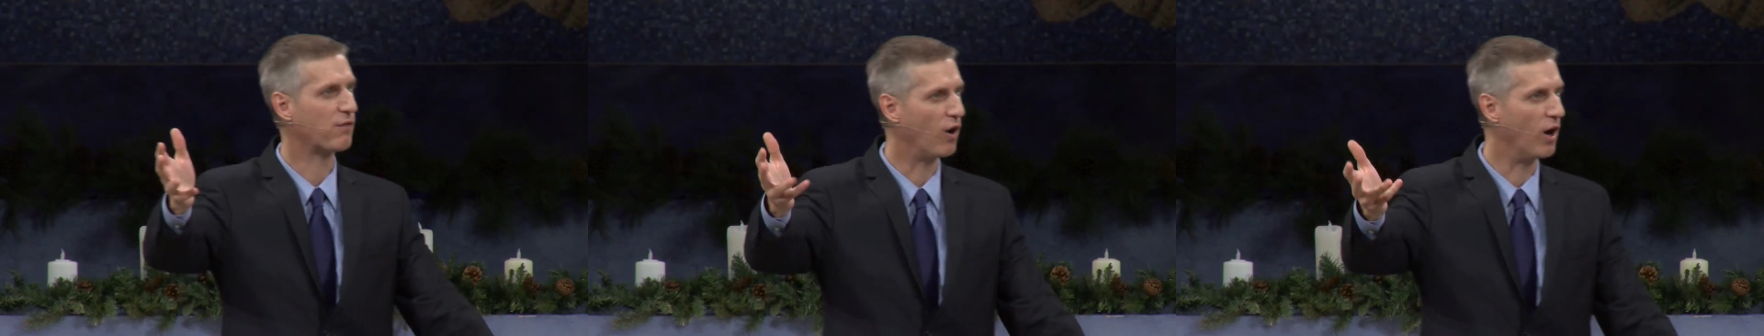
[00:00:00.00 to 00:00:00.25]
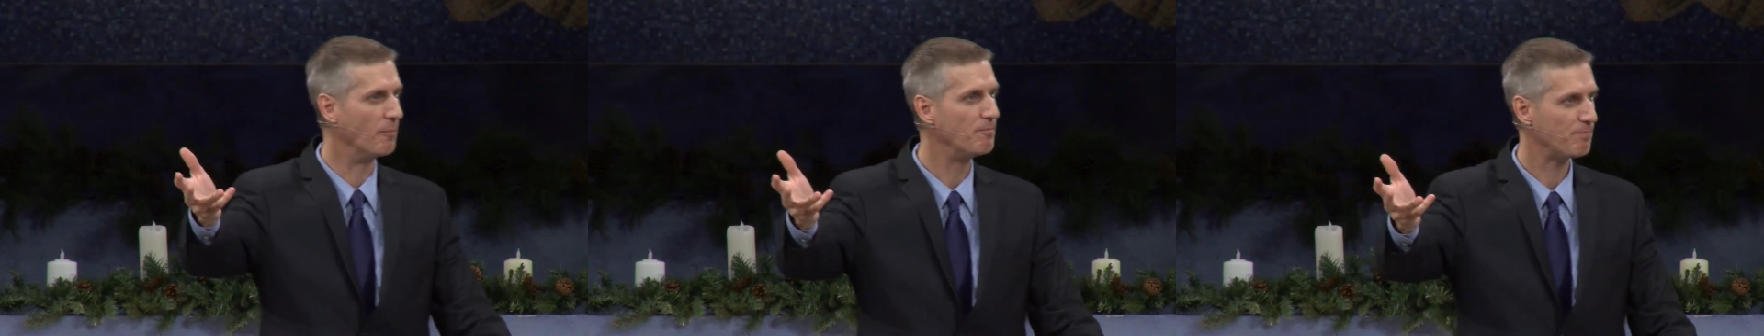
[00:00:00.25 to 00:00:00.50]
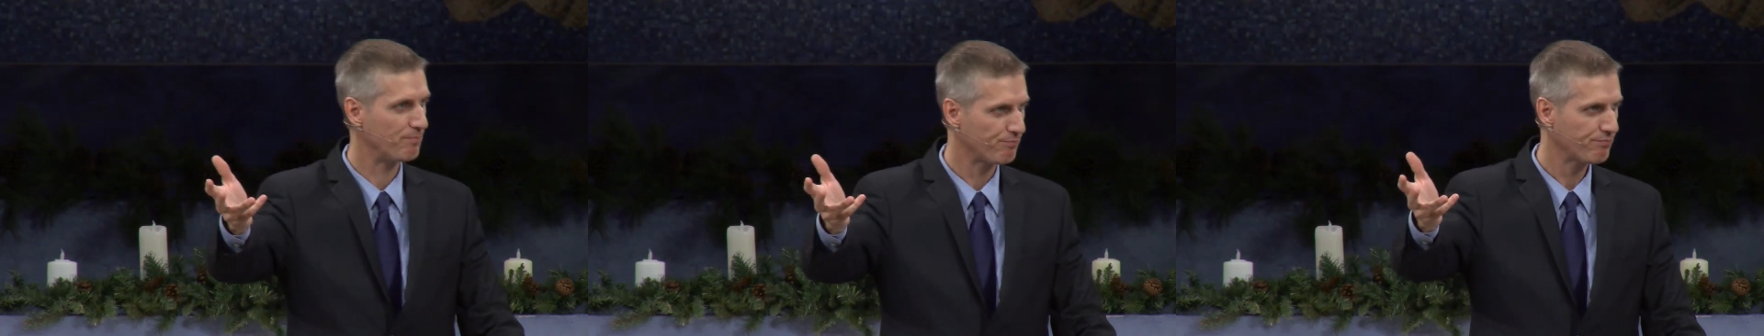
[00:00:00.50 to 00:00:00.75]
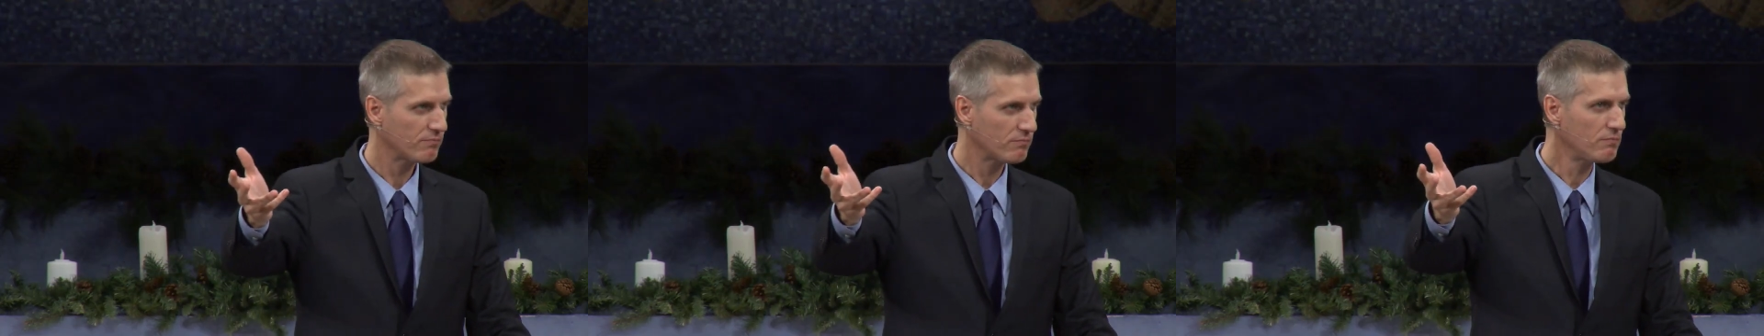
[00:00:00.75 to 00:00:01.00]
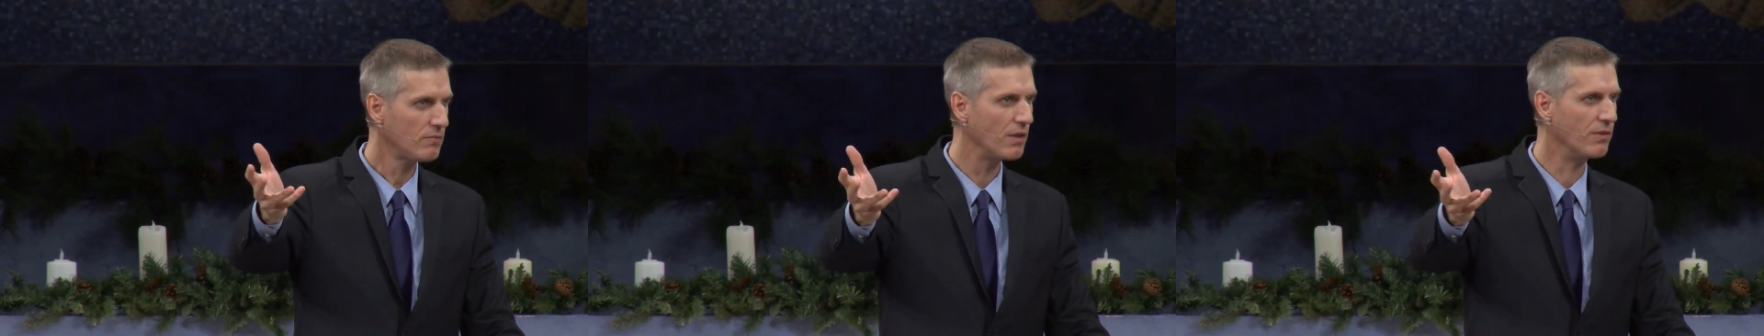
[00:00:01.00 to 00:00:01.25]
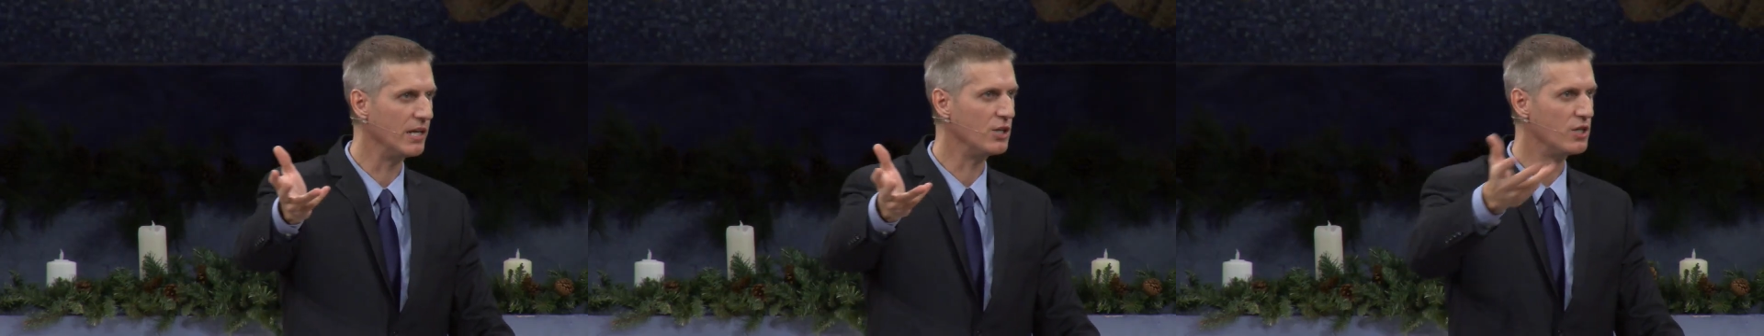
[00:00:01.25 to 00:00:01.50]
from
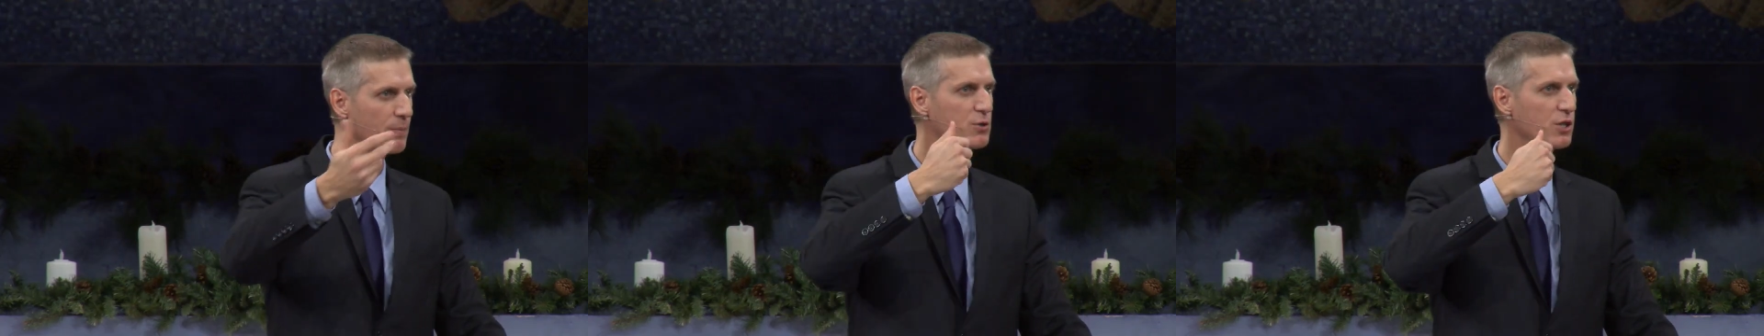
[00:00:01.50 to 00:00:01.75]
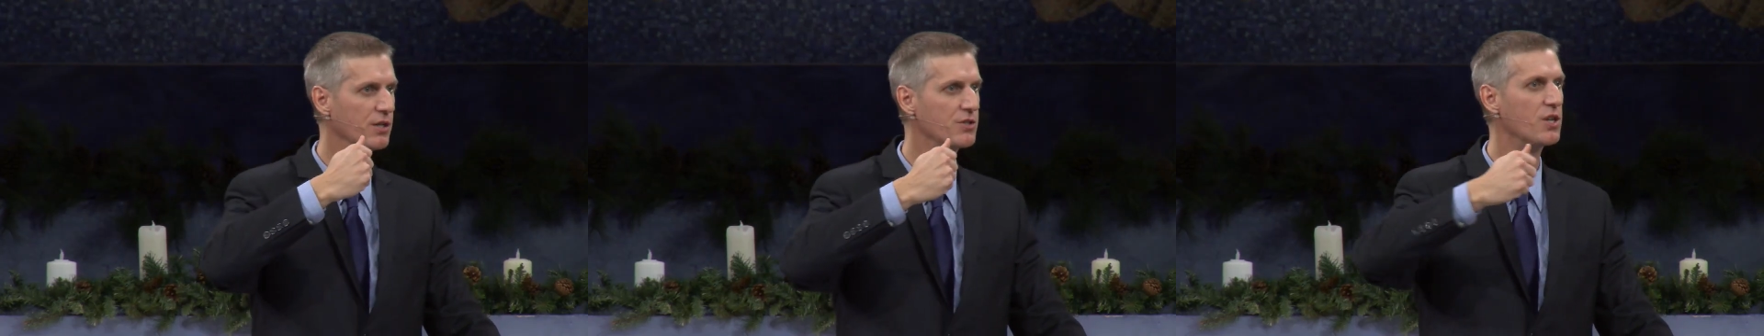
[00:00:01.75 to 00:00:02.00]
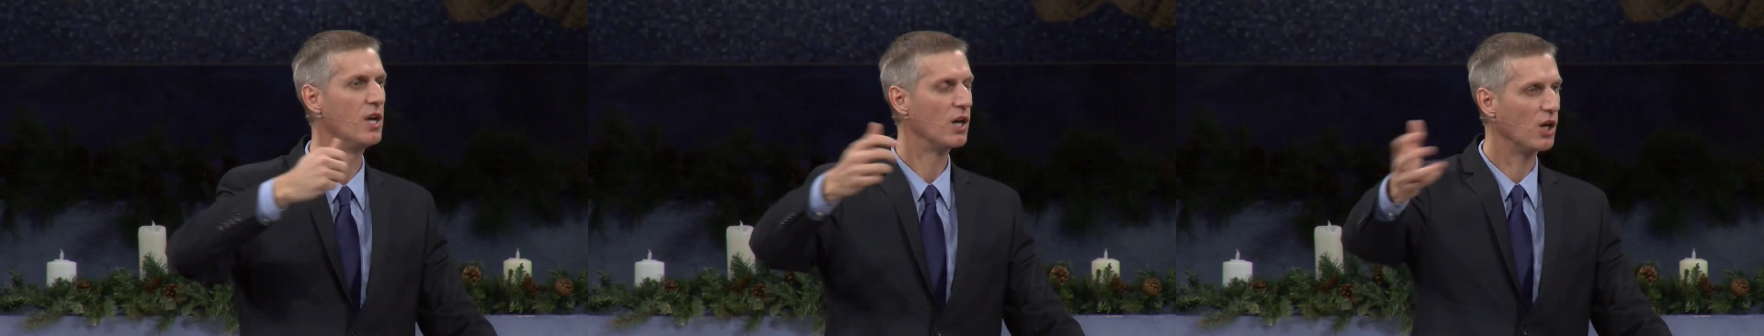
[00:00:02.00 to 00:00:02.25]
the Egyptians